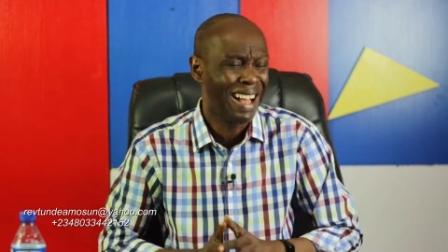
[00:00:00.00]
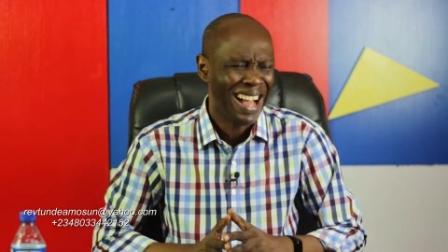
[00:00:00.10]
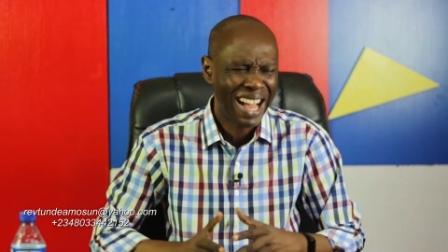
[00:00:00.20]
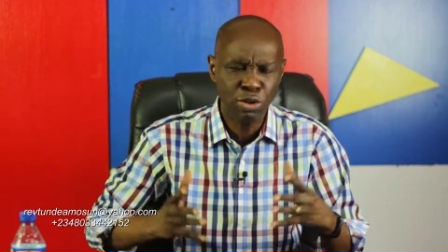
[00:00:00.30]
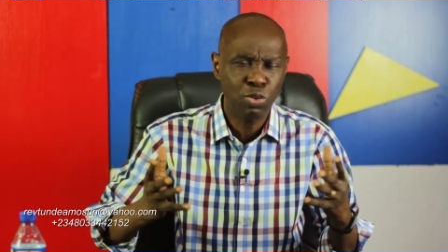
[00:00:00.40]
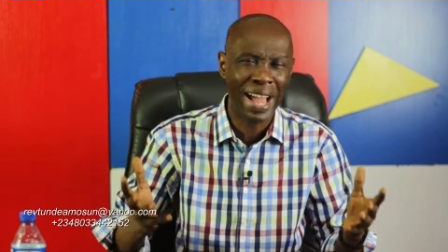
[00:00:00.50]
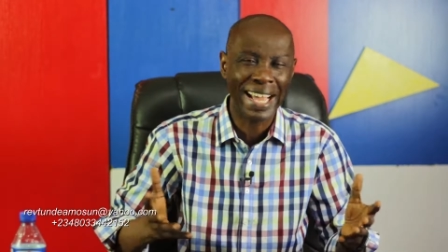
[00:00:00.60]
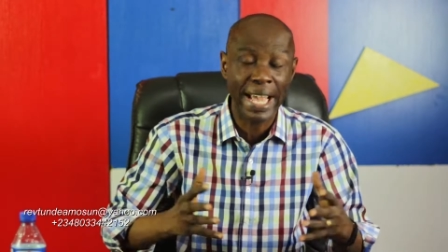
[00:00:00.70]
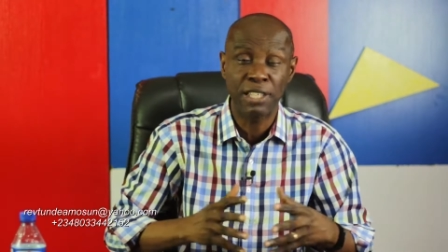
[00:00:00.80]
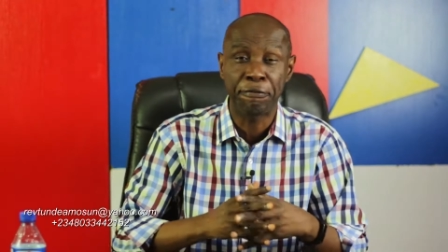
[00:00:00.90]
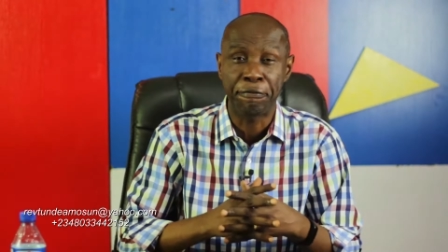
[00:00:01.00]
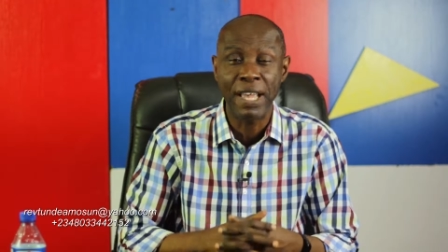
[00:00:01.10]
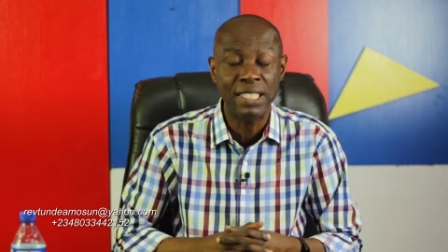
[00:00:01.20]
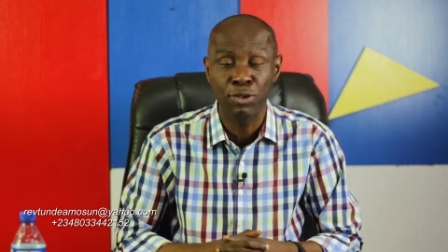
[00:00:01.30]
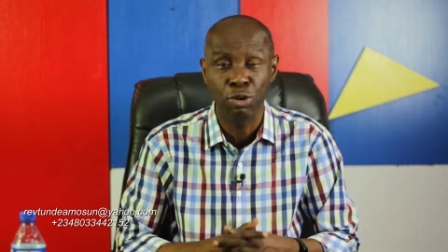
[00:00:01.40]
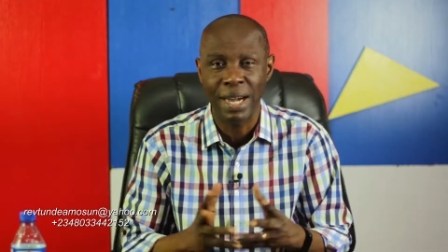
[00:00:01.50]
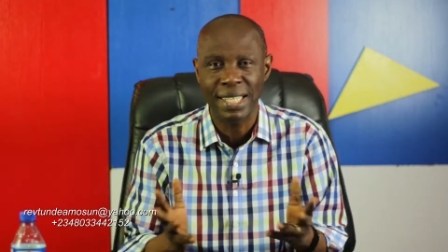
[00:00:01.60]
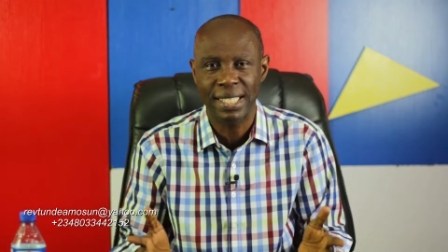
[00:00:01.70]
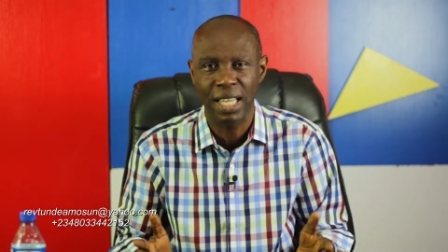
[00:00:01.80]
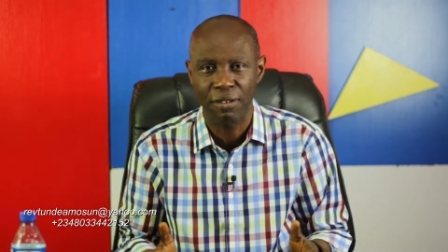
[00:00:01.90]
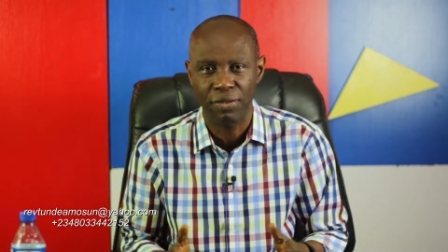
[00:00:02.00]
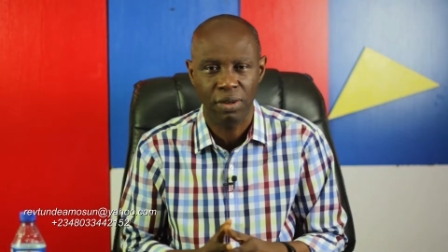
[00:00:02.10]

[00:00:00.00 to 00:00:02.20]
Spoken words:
How do I get faith into myself?